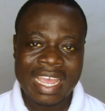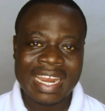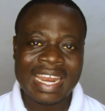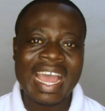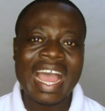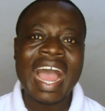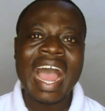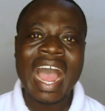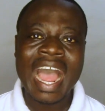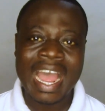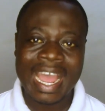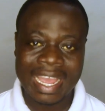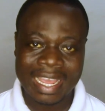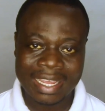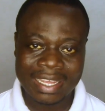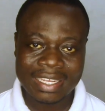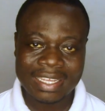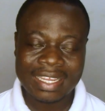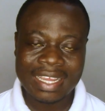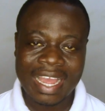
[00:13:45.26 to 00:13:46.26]
and
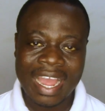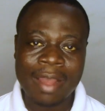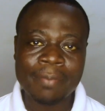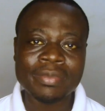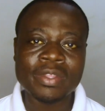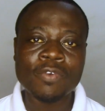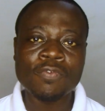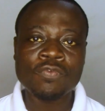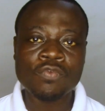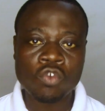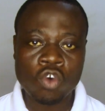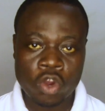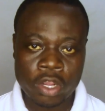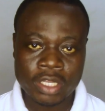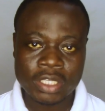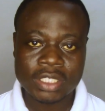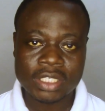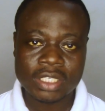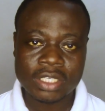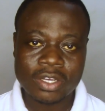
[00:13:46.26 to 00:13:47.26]
I am the
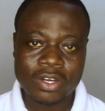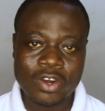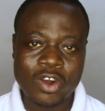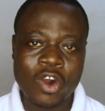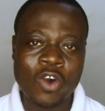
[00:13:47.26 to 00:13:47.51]
voice